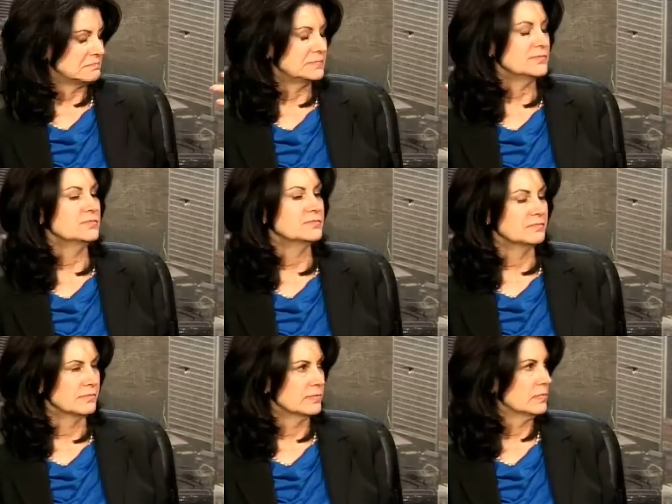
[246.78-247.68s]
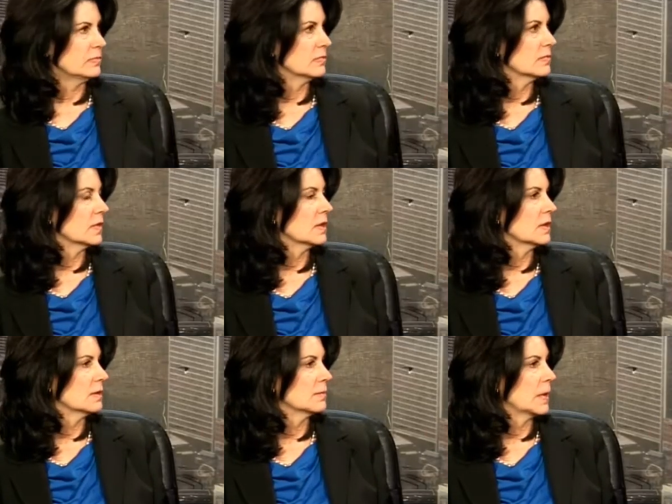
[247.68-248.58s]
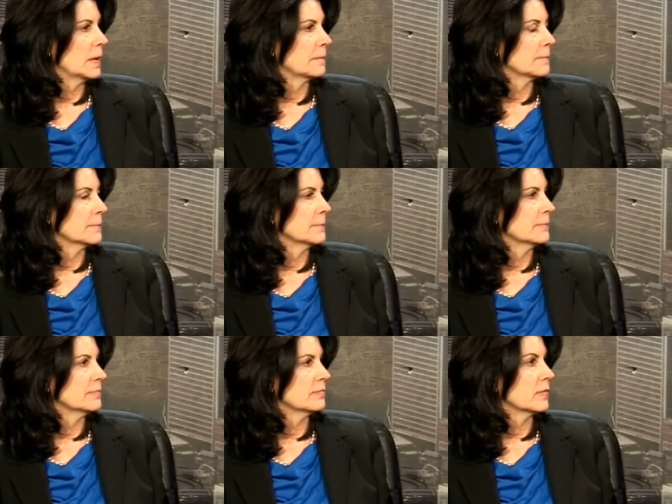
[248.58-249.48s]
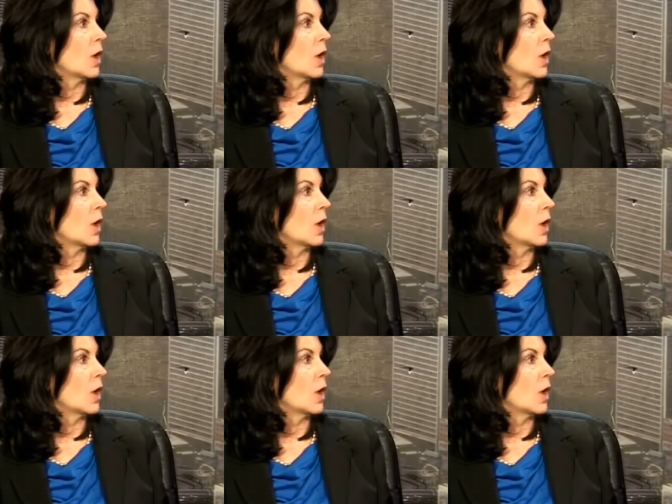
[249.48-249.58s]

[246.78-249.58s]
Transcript: that seems to get rid of it during the day.